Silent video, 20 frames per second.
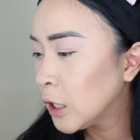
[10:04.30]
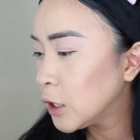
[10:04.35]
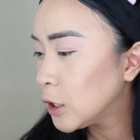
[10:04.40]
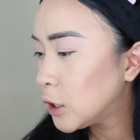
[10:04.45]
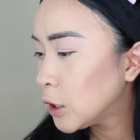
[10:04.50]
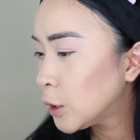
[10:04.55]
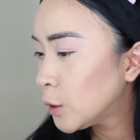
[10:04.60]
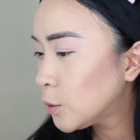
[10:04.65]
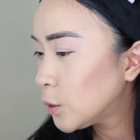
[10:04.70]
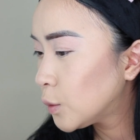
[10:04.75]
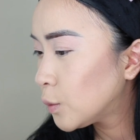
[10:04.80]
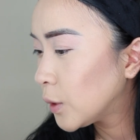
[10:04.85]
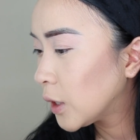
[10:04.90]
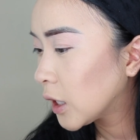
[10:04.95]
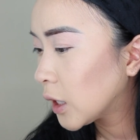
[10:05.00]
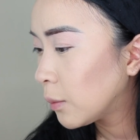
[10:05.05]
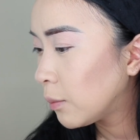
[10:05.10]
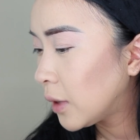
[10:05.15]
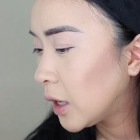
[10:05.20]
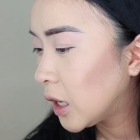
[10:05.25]
Don't
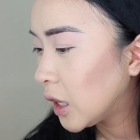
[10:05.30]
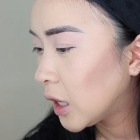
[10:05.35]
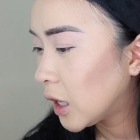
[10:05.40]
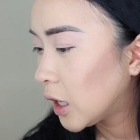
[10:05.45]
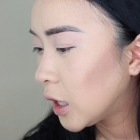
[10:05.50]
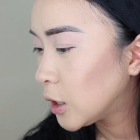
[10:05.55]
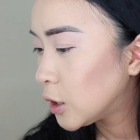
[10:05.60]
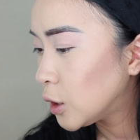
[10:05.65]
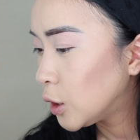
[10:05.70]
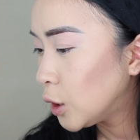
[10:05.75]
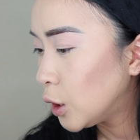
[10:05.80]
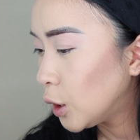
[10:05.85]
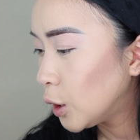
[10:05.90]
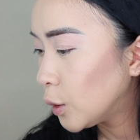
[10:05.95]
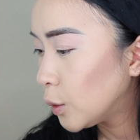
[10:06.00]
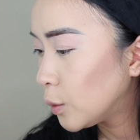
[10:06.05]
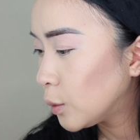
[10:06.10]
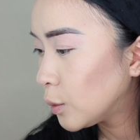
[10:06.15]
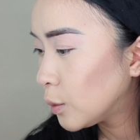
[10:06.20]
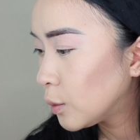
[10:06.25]
recommend that, no.
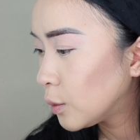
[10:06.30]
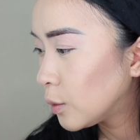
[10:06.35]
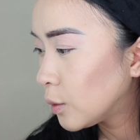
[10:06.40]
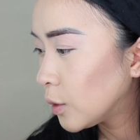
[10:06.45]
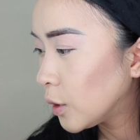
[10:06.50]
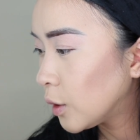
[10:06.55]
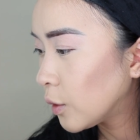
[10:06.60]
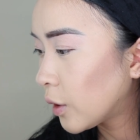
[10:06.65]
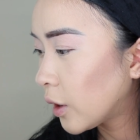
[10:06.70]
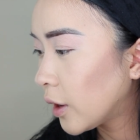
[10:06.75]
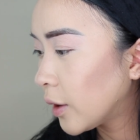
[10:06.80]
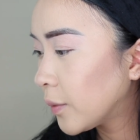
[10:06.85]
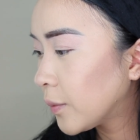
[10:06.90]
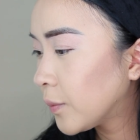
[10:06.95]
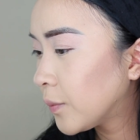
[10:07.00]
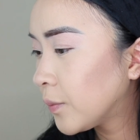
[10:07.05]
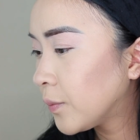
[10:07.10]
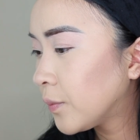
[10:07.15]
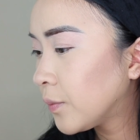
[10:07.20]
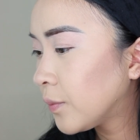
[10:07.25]
Okay.
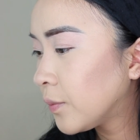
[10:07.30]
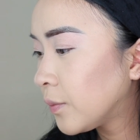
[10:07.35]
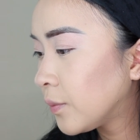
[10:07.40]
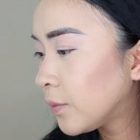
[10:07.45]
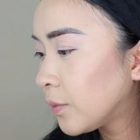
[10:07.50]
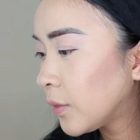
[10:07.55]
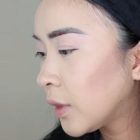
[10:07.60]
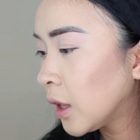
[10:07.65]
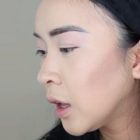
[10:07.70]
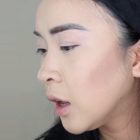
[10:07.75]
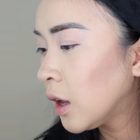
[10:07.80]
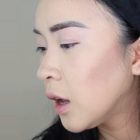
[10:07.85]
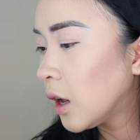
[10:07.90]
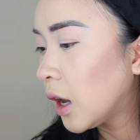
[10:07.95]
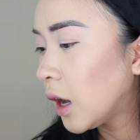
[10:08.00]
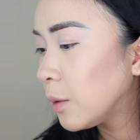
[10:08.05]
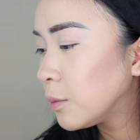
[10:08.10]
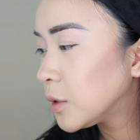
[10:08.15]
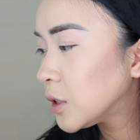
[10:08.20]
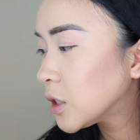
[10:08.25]

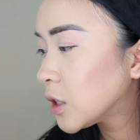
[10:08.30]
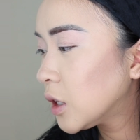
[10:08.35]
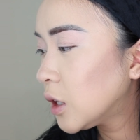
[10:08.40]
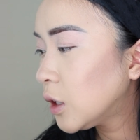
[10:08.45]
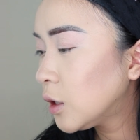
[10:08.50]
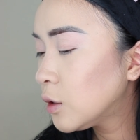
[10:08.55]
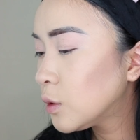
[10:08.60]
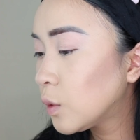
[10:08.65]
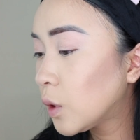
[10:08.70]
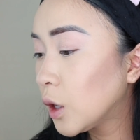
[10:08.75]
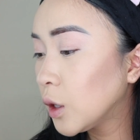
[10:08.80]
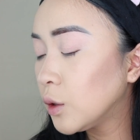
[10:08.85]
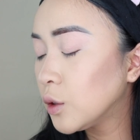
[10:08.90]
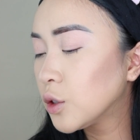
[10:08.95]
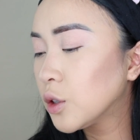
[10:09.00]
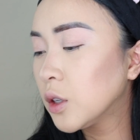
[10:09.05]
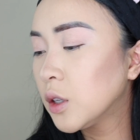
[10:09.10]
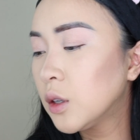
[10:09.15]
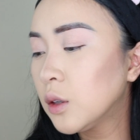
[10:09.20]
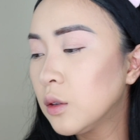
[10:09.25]
I'm just gonna use what I
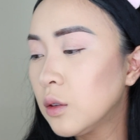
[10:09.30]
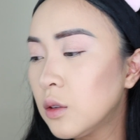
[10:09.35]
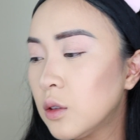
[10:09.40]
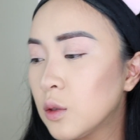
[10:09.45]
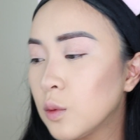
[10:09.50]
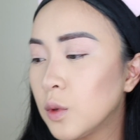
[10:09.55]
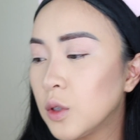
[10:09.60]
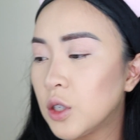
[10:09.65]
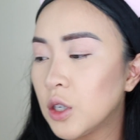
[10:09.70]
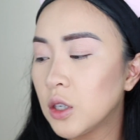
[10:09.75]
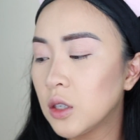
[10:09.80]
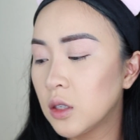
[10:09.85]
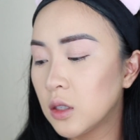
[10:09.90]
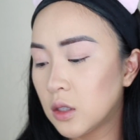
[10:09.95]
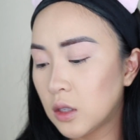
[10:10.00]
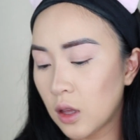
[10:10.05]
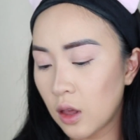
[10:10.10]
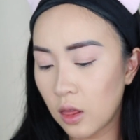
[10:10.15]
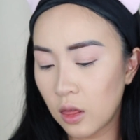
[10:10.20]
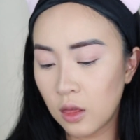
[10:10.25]
usually use, which
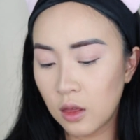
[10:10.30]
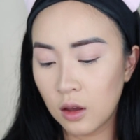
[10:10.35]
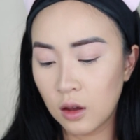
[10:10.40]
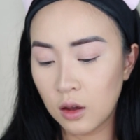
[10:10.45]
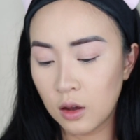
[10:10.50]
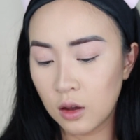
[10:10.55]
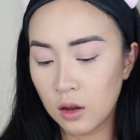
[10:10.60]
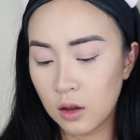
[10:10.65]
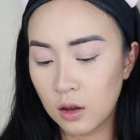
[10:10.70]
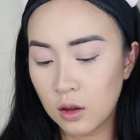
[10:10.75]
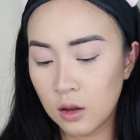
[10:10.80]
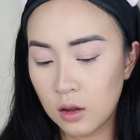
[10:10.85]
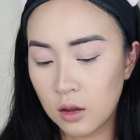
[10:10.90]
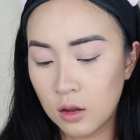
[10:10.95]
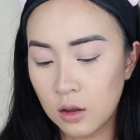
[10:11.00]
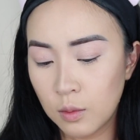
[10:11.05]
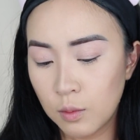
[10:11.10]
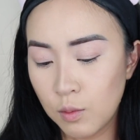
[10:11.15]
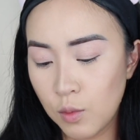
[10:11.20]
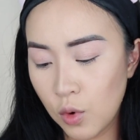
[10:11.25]
is the
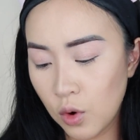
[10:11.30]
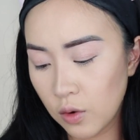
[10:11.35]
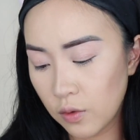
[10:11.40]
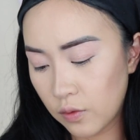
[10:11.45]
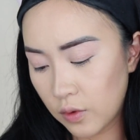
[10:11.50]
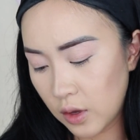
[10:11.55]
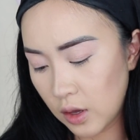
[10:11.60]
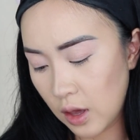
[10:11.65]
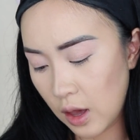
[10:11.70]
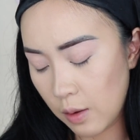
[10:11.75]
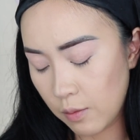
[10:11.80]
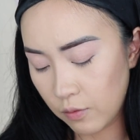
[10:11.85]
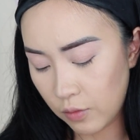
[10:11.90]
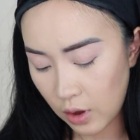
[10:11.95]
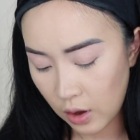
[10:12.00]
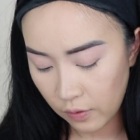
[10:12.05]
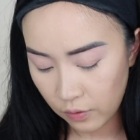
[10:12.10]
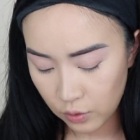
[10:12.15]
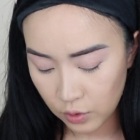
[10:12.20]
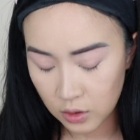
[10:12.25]
Morphe
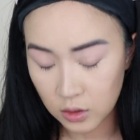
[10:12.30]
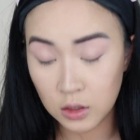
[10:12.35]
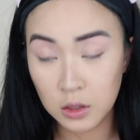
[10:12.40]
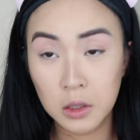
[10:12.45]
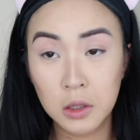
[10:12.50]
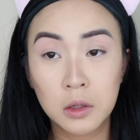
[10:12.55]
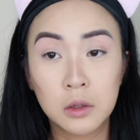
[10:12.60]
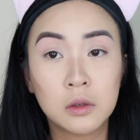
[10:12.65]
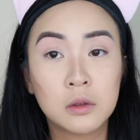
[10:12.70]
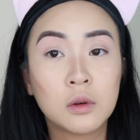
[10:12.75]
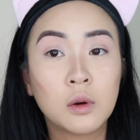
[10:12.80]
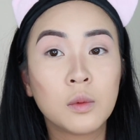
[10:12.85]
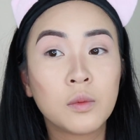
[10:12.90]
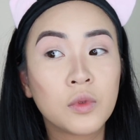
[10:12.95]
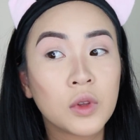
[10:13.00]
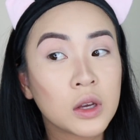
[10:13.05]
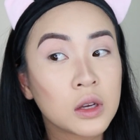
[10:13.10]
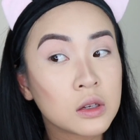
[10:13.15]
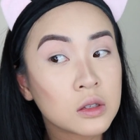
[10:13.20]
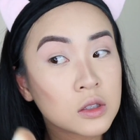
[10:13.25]
M530.
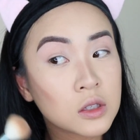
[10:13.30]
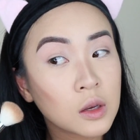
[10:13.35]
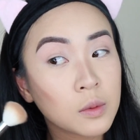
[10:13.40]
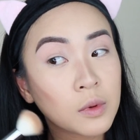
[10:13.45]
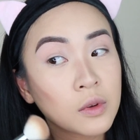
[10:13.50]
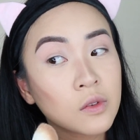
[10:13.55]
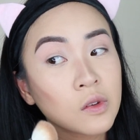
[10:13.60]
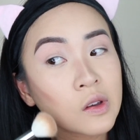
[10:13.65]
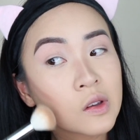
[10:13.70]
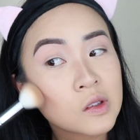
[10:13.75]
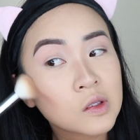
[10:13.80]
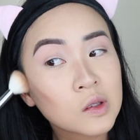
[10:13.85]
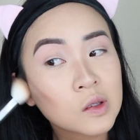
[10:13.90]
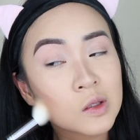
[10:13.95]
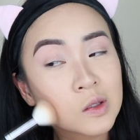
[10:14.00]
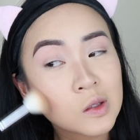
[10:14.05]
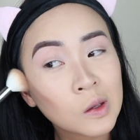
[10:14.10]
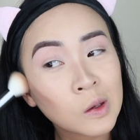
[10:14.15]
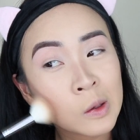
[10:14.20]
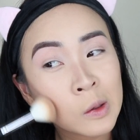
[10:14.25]
Hopefully I can save my face
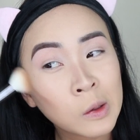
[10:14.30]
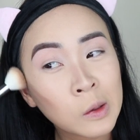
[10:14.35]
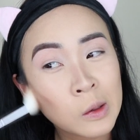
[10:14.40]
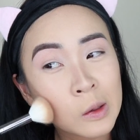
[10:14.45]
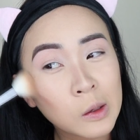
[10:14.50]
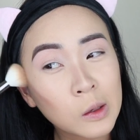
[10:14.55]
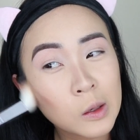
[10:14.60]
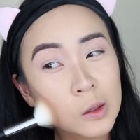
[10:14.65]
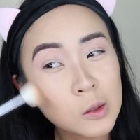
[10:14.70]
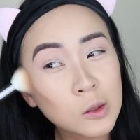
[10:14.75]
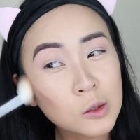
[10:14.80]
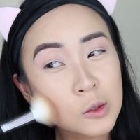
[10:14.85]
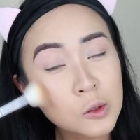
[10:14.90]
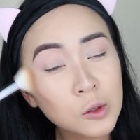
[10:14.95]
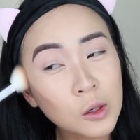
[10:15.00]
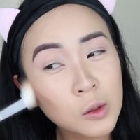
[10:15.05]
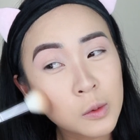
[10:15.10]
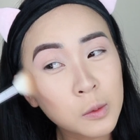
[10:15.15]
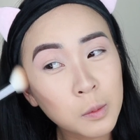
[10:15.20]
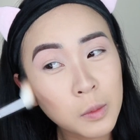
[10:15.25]
because it
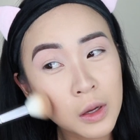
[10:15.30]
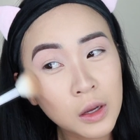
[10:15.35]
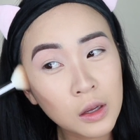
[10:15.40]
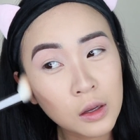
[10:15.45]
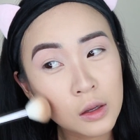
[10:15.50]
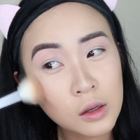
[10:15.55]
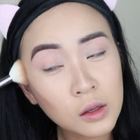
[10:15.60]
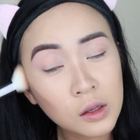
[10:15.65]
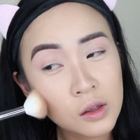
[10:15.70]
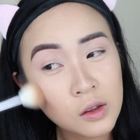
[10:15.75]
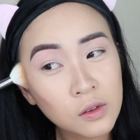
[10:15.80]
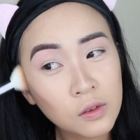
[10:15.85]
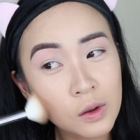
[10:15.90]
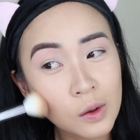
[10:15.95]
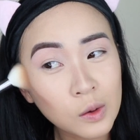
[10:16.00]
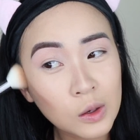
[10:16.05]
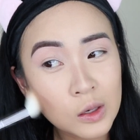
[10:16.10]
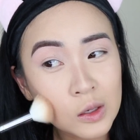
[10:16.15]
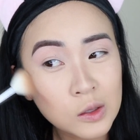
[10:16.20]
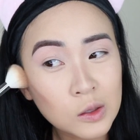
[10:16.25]
disturbed my
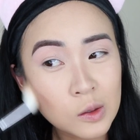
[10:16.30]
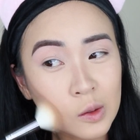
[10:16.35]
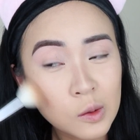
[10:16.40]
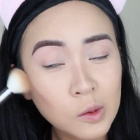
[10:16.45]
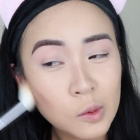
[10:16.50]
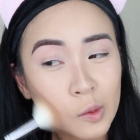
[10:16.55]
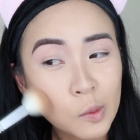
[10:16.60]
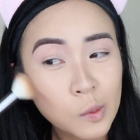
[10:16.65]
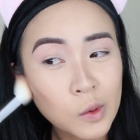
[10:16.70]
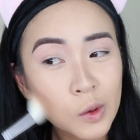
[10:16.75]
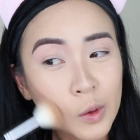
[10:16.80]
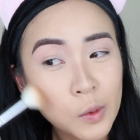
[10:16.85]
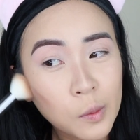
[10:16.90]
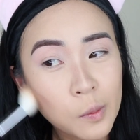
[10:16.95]
foundation a little bit.